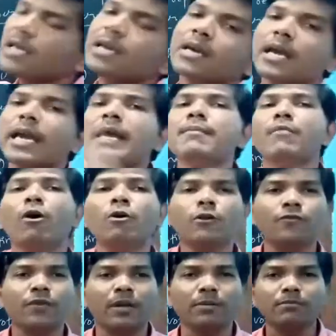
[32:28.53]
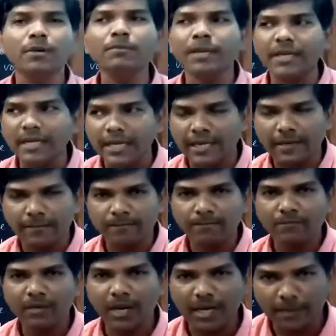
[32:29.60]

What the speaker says: came out from the meeting. I